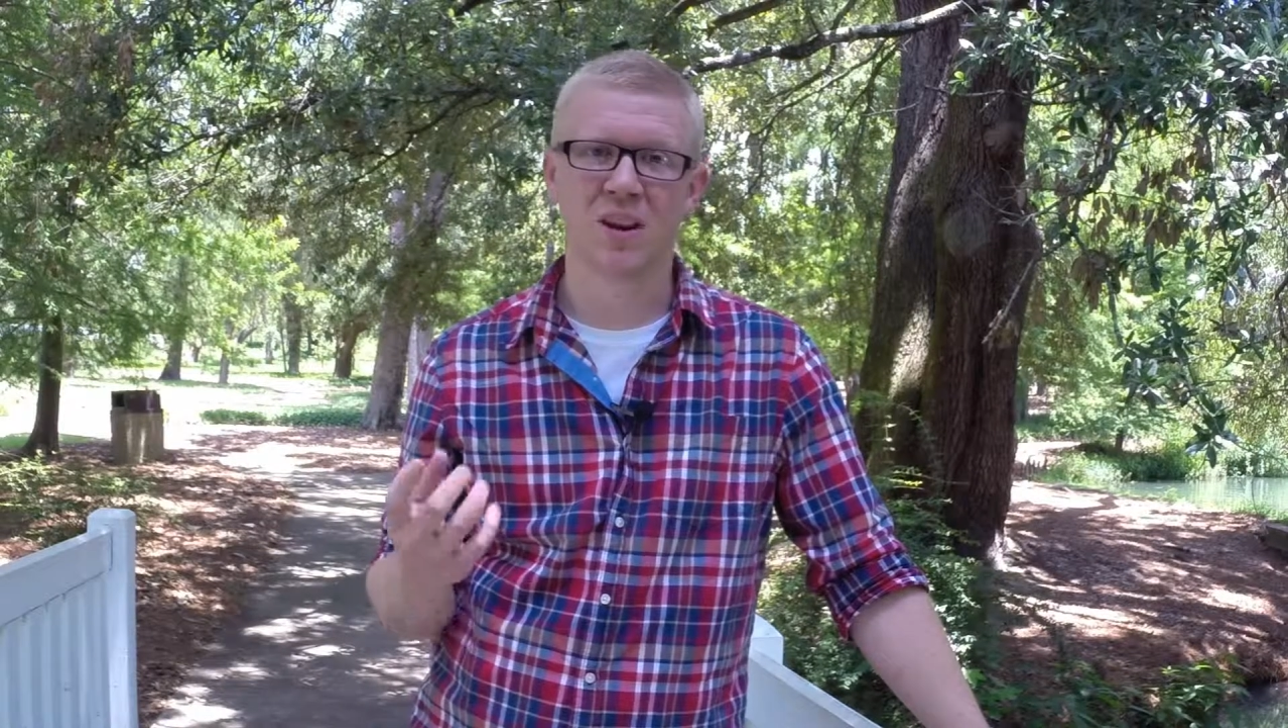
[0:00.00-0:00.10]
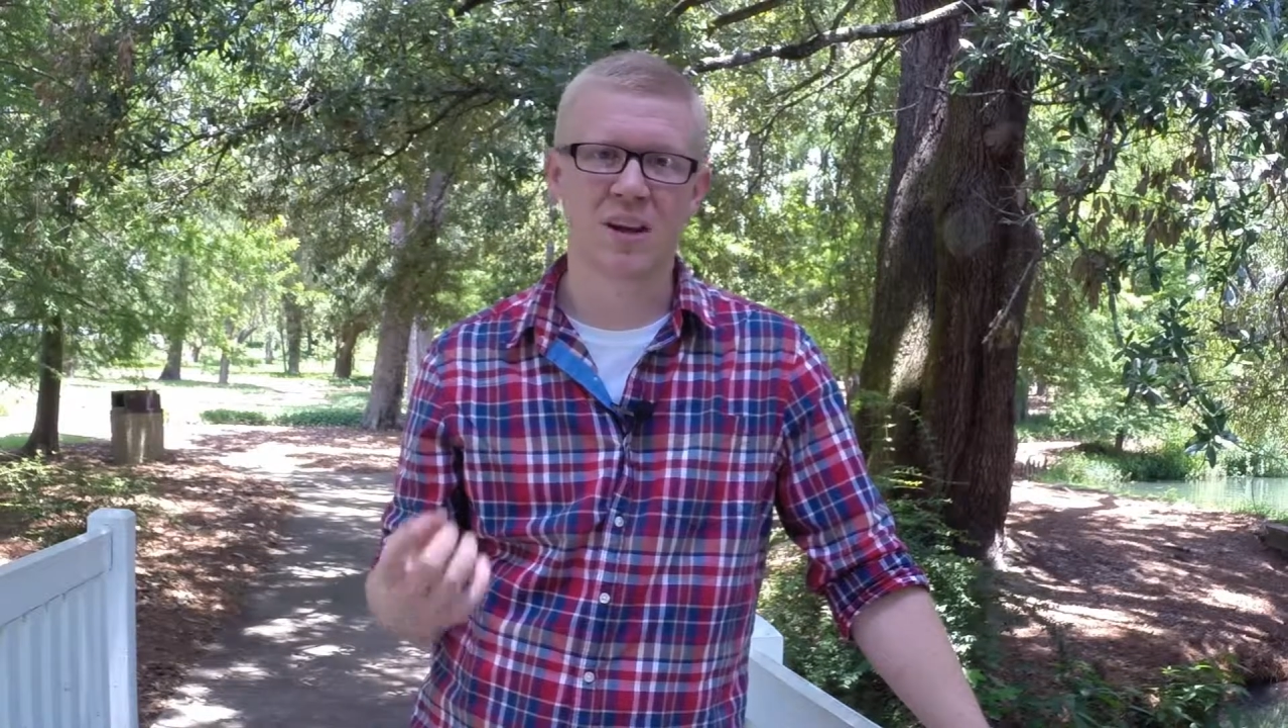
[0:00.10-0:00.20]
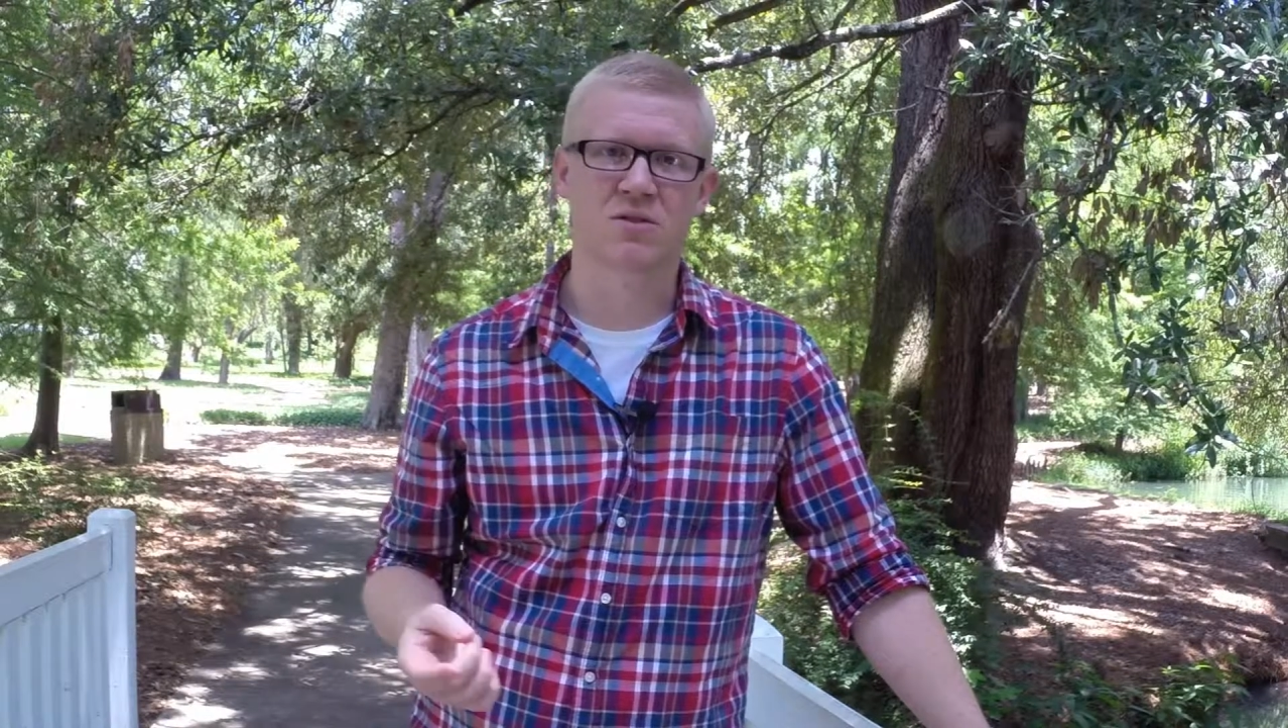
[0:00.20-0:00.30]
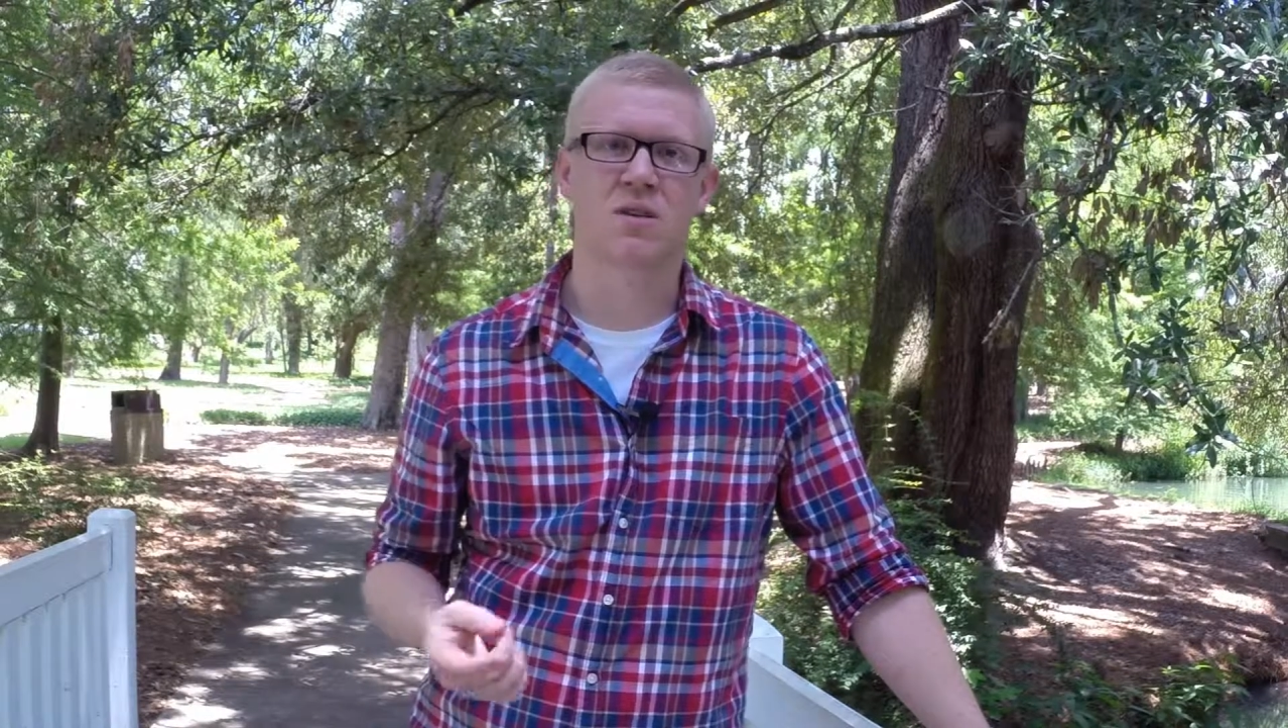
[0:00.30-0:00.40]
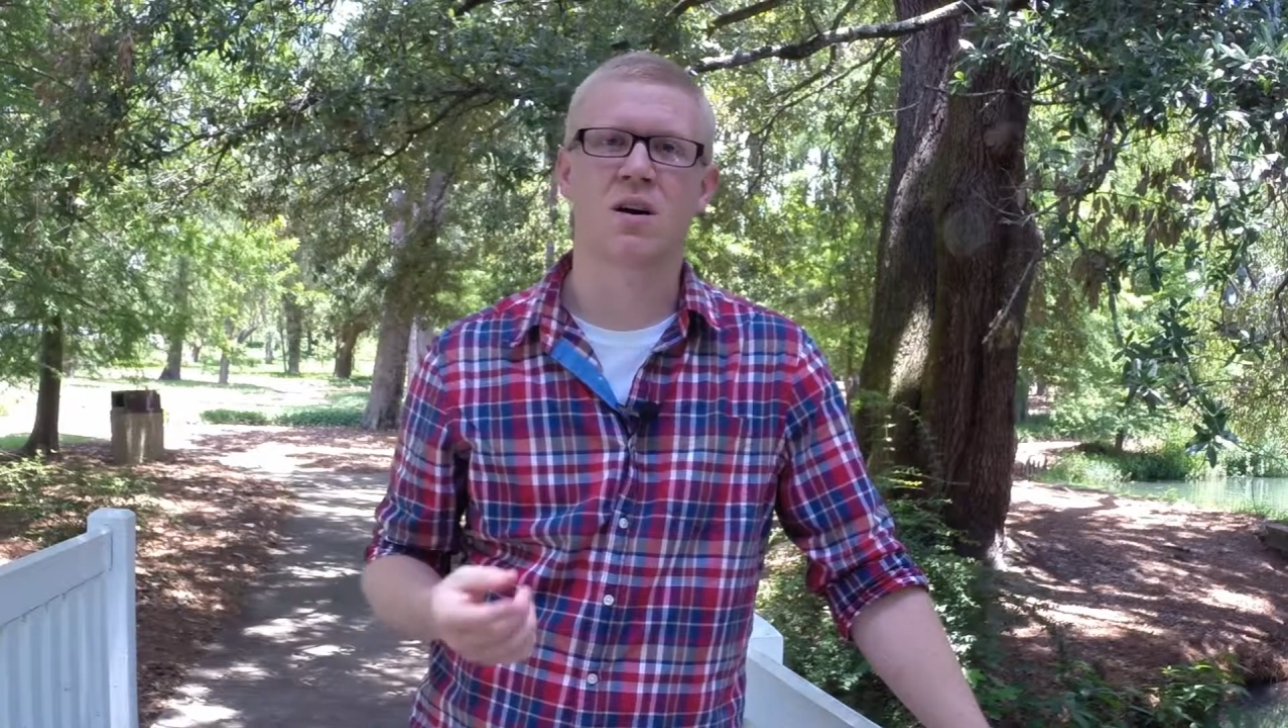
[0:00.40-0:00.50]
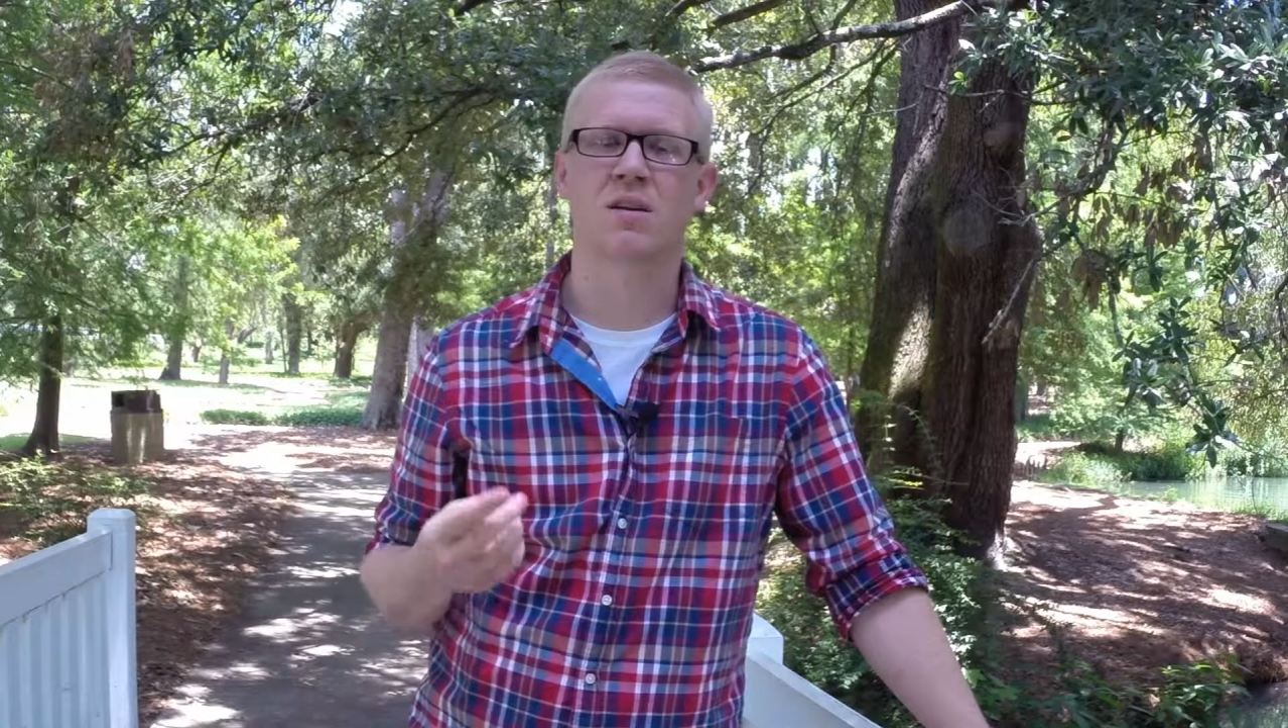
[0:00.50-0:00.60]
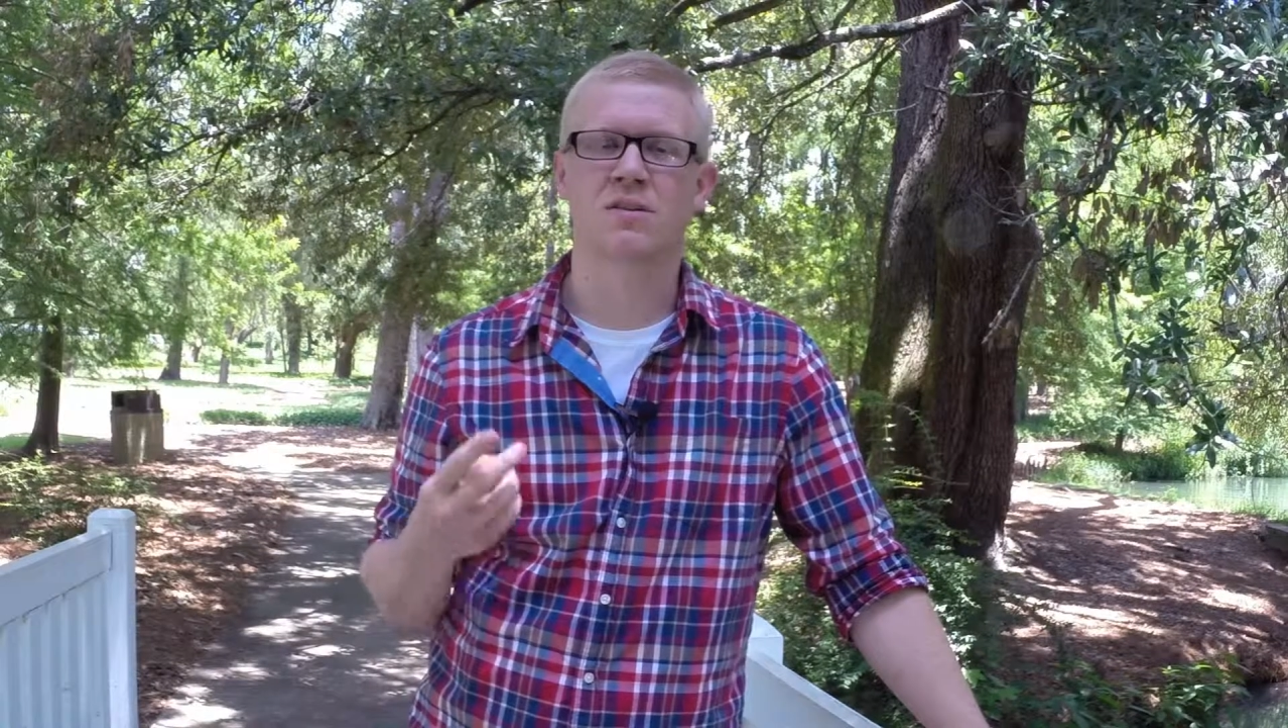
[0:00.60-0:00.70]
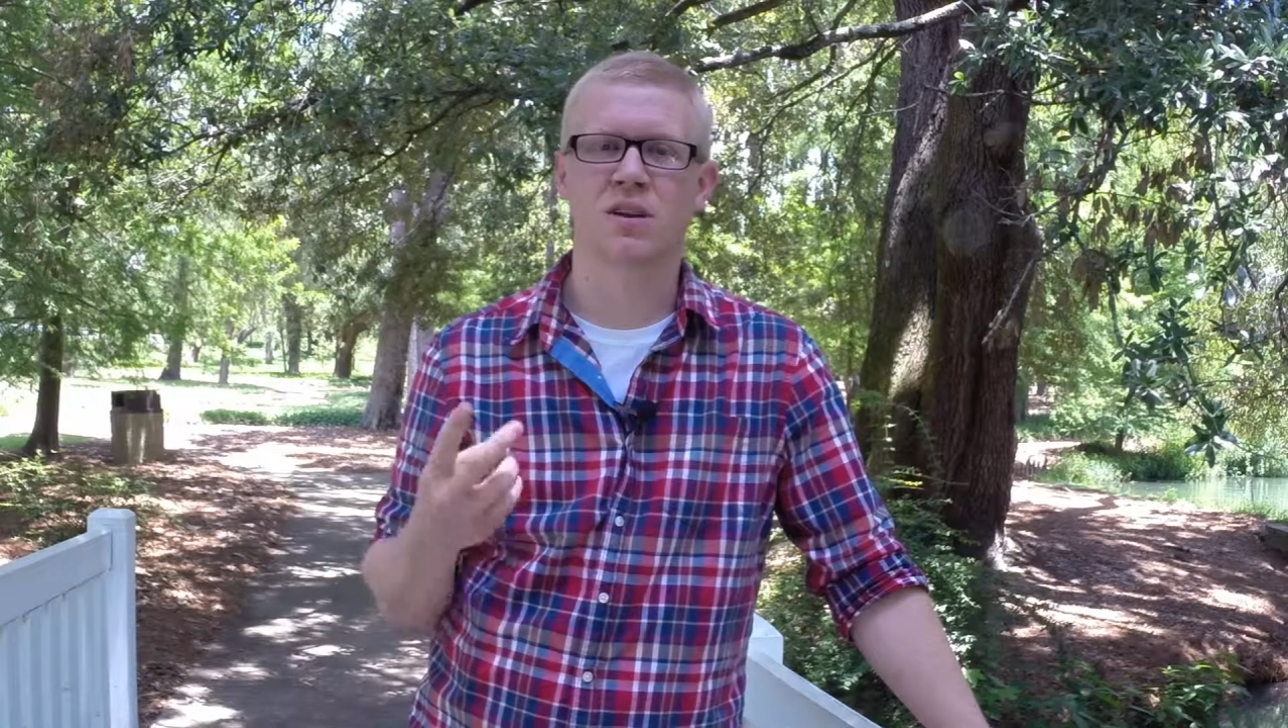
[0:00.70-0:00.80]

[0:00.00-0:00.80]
electronics,